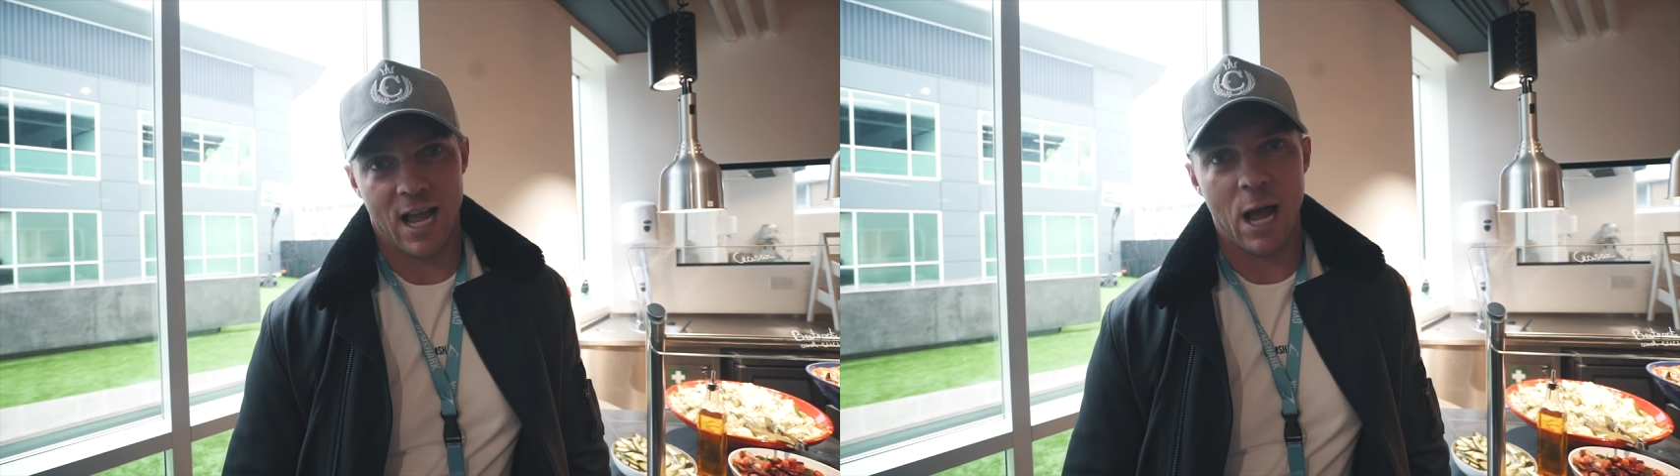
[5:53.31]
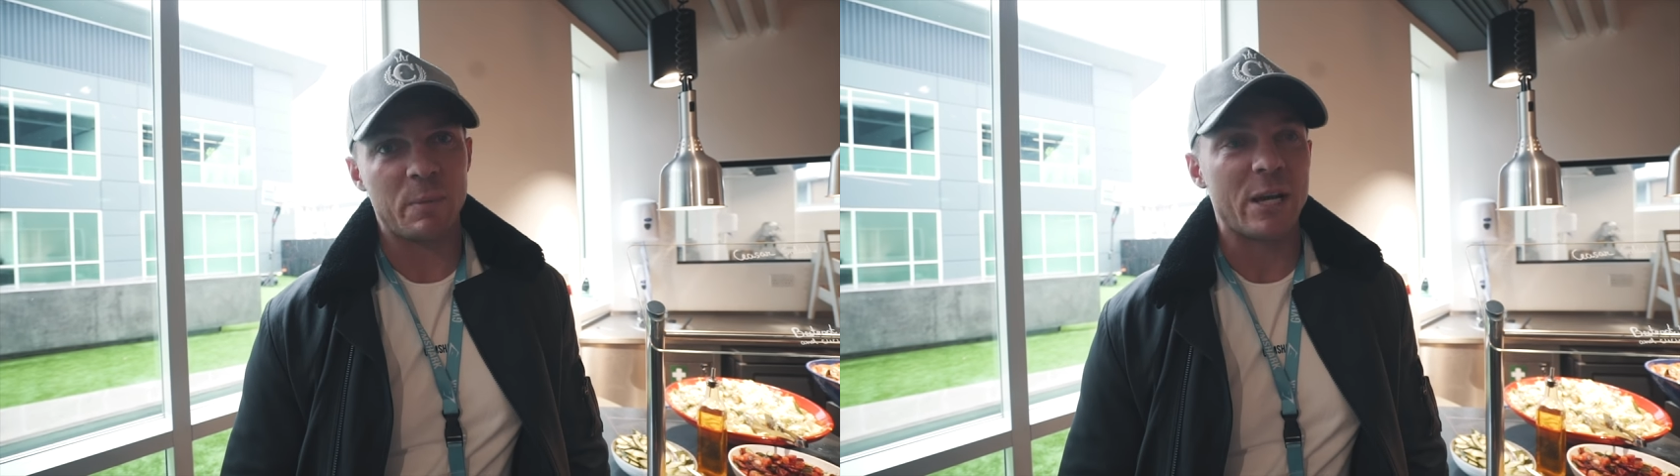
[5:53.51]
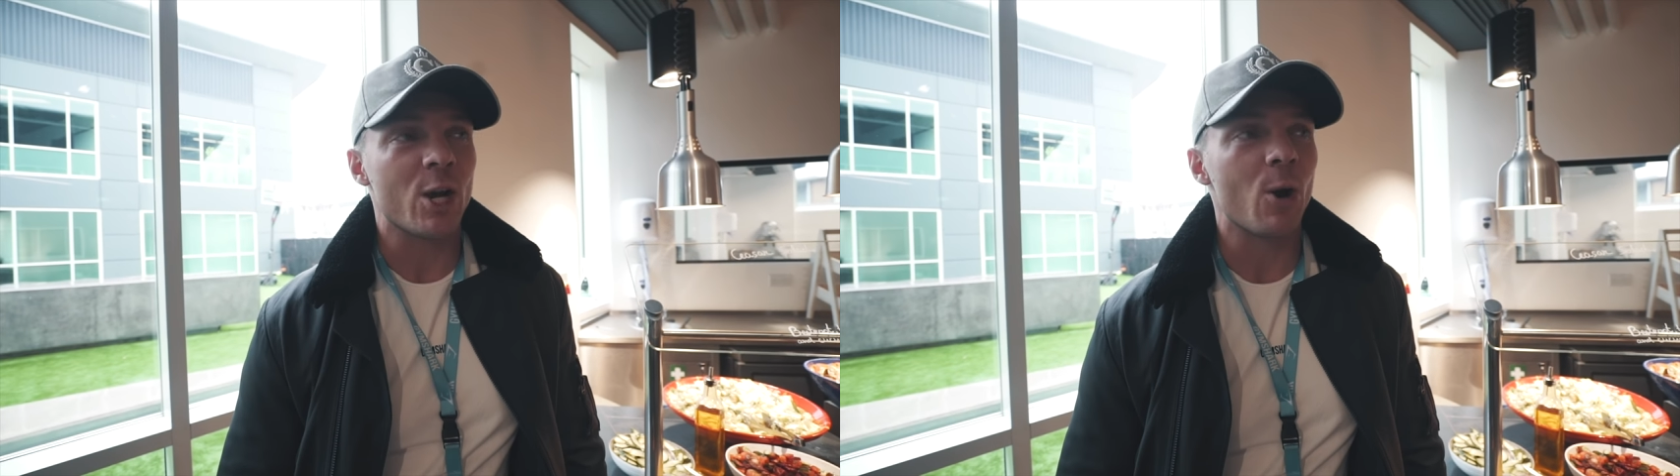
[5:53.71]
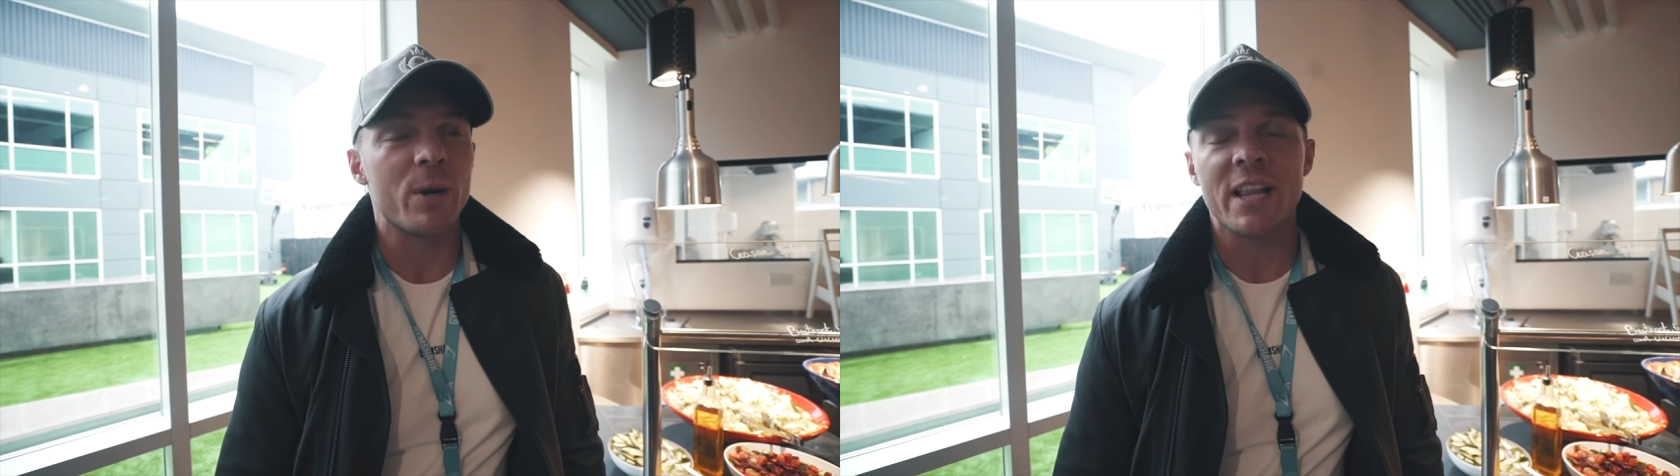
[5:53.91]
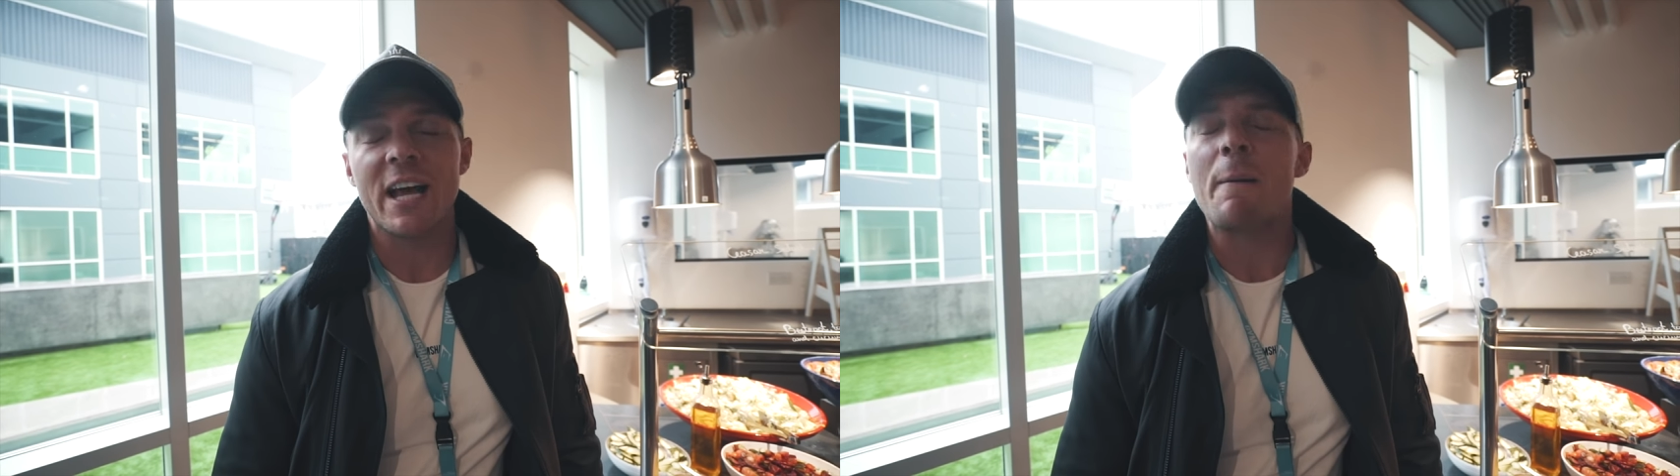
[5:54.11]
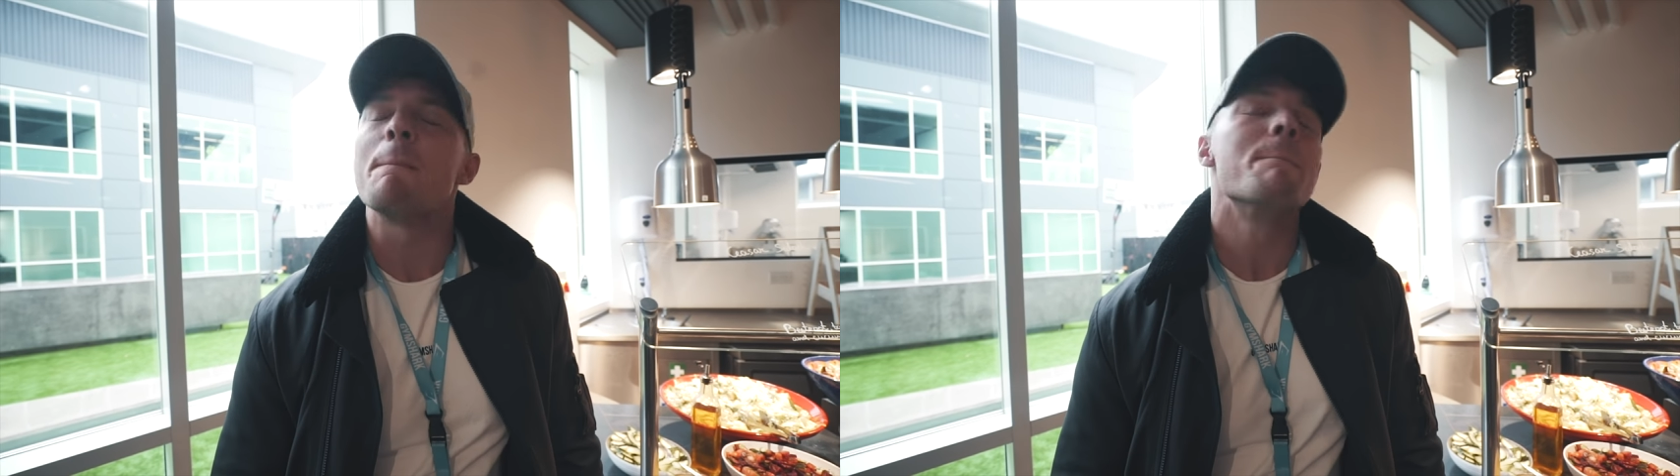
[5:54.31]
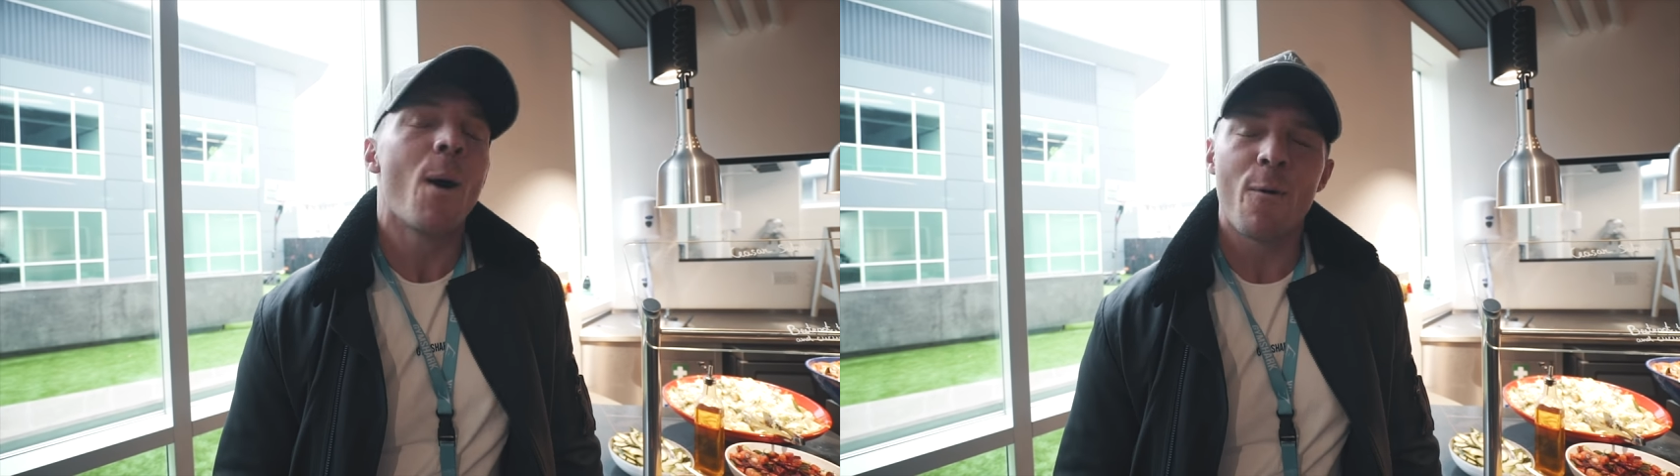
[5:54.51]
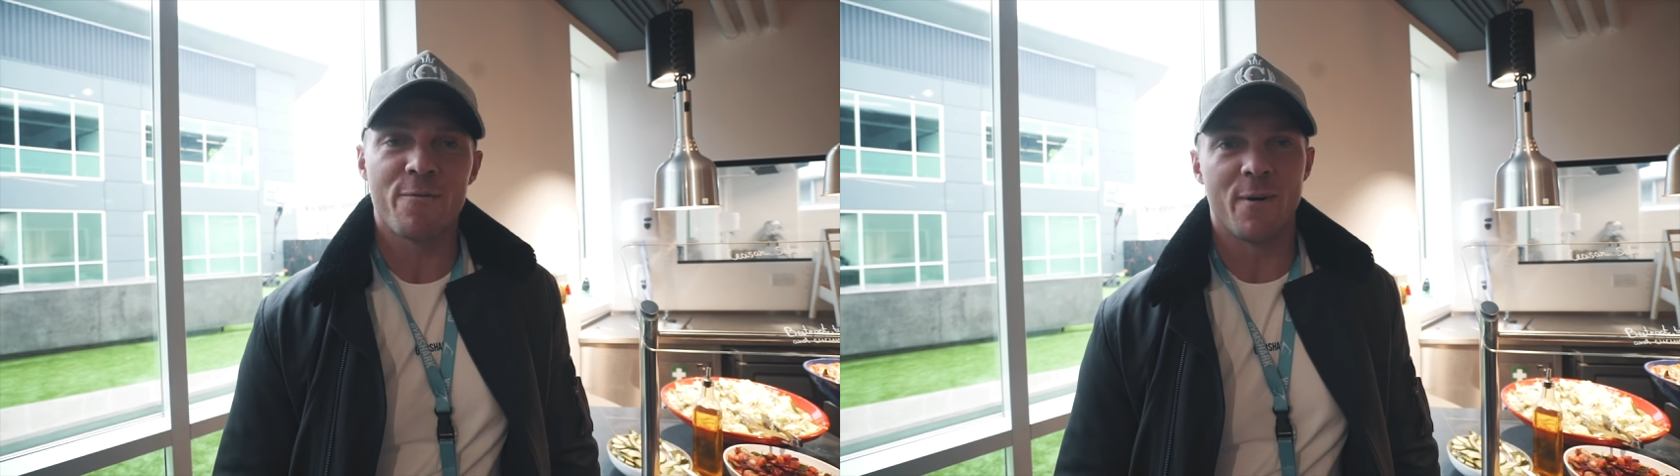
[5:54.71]
I'd be coding like a
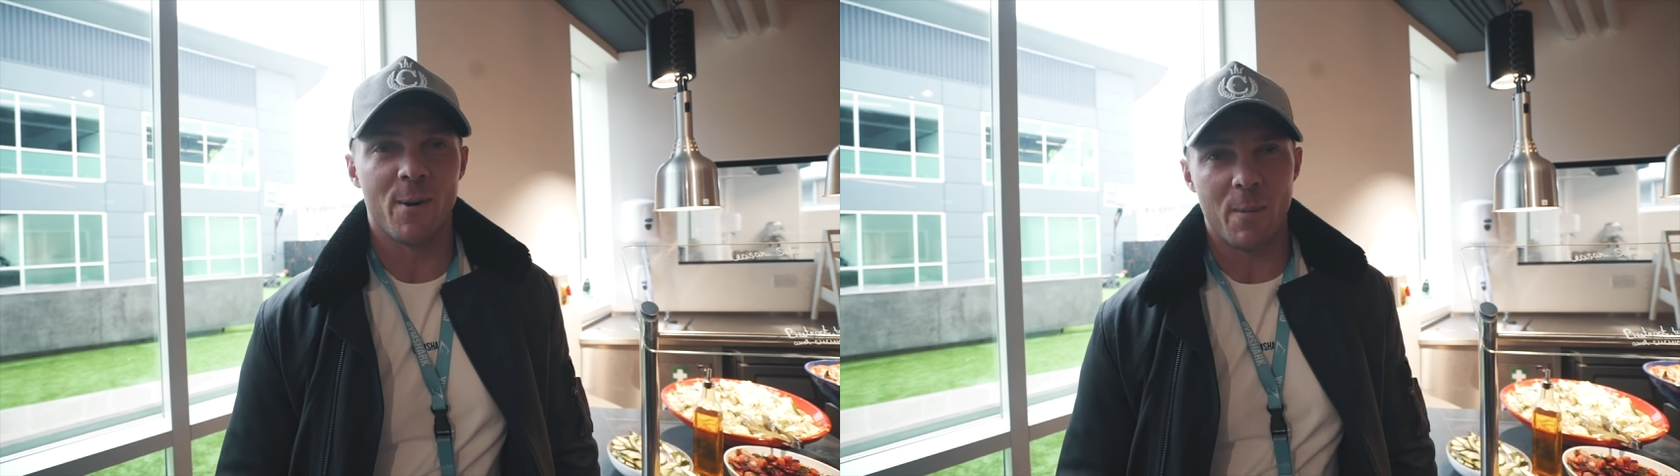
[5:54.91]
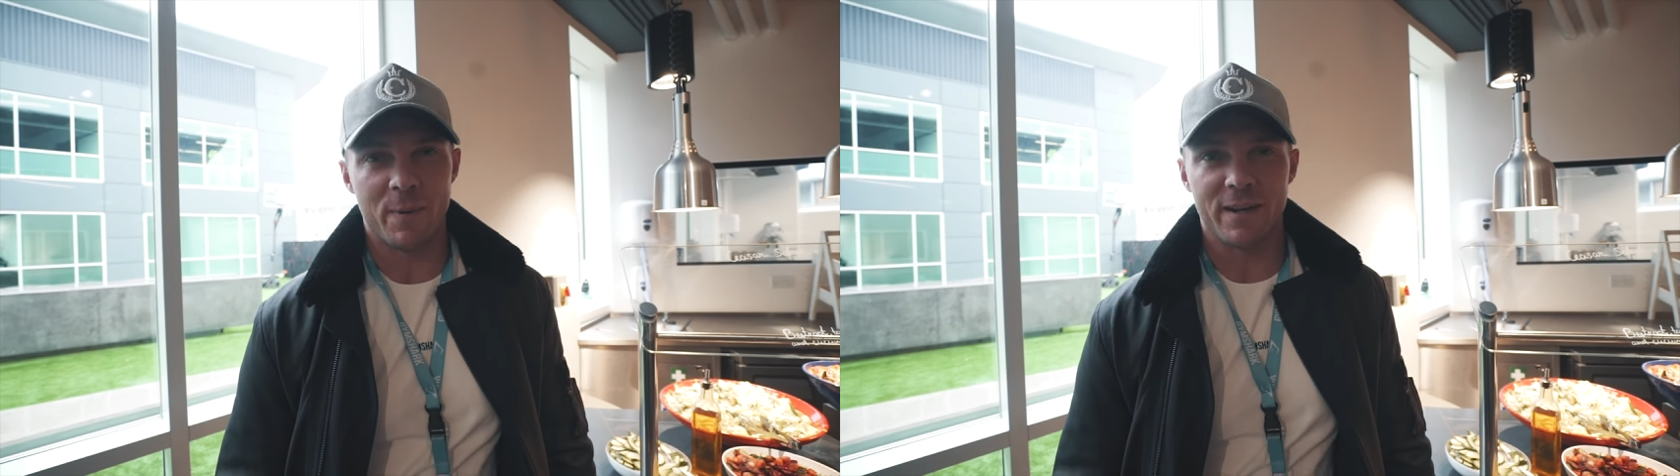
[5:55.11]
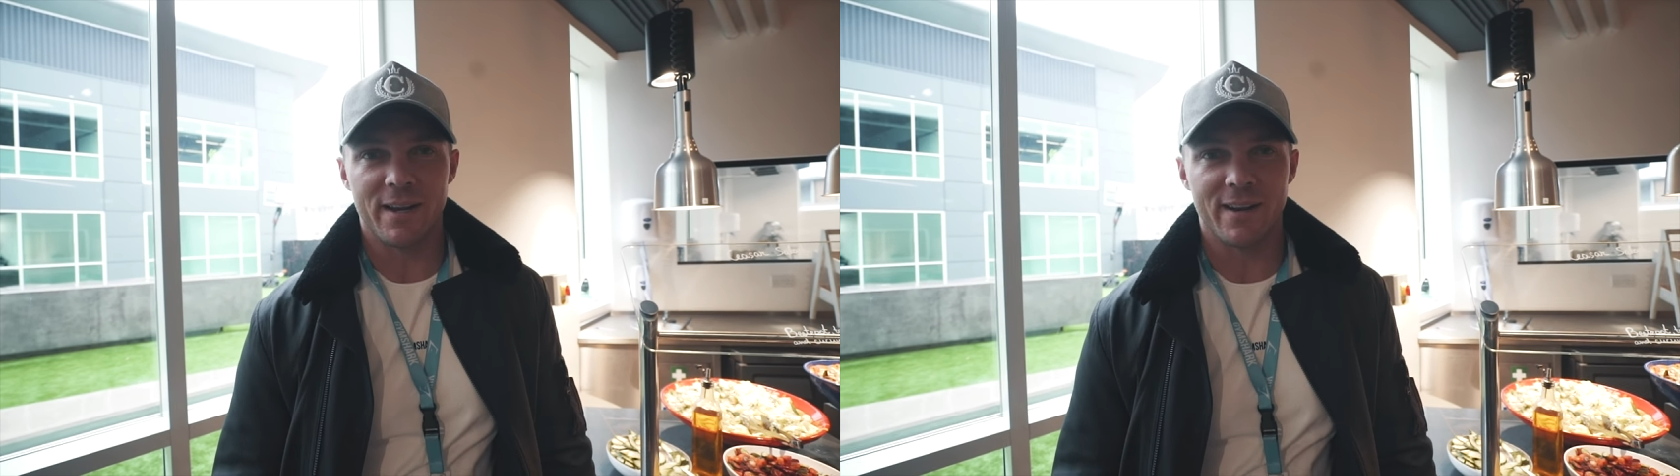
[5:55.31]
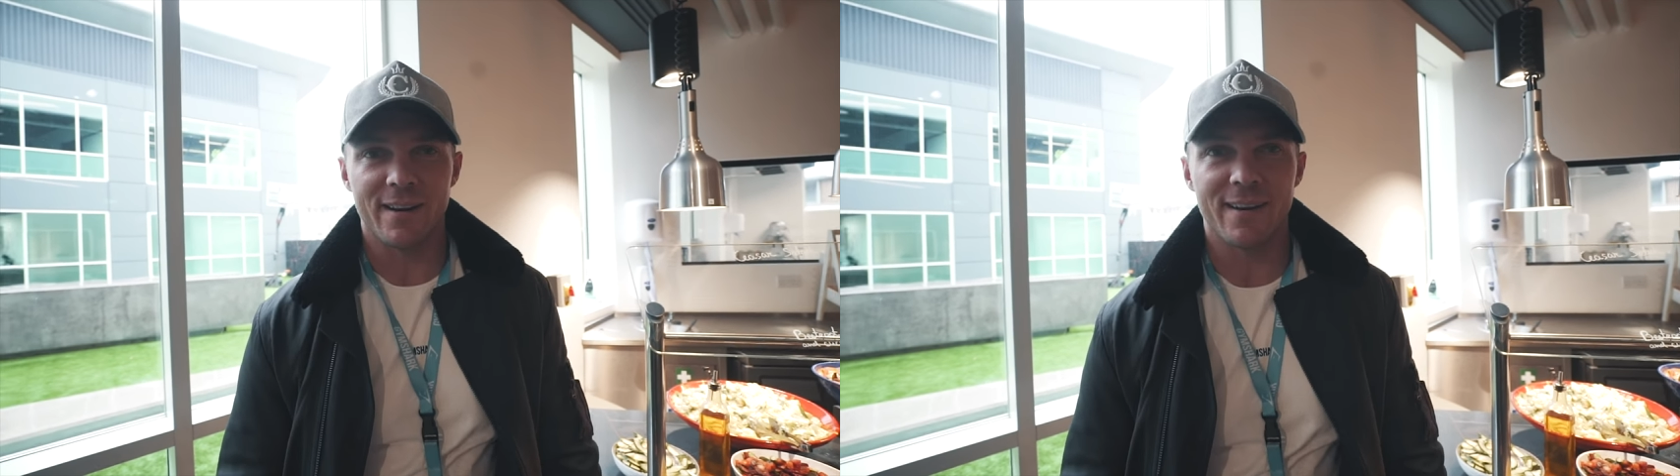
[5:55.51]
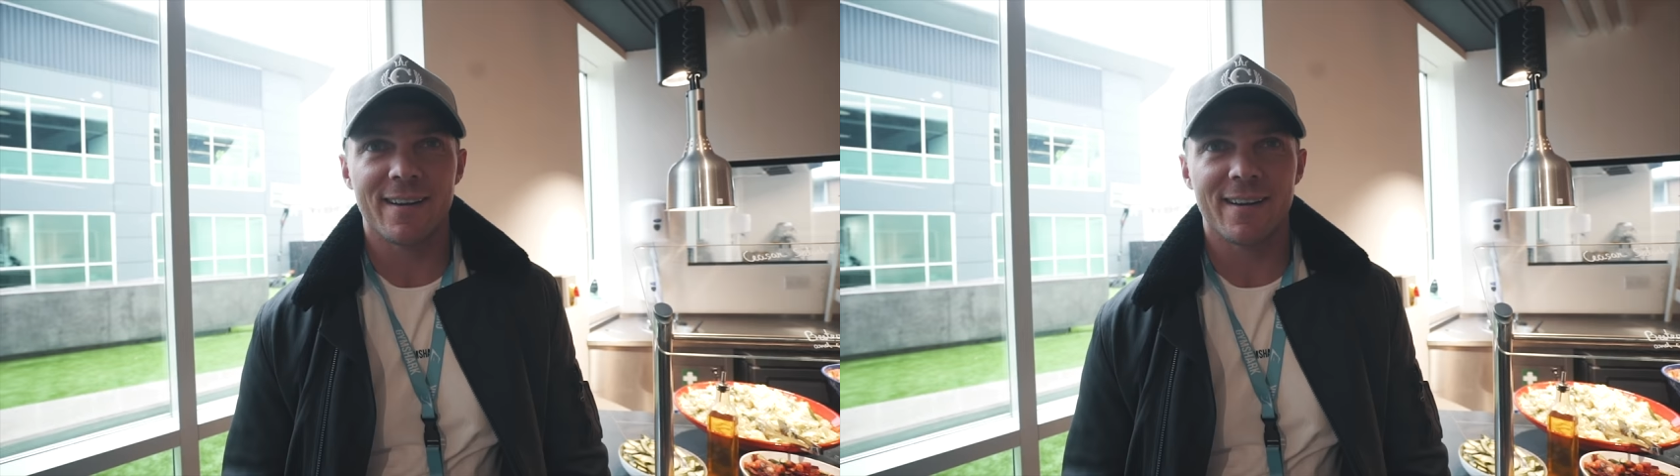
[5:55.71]
mofo up in here.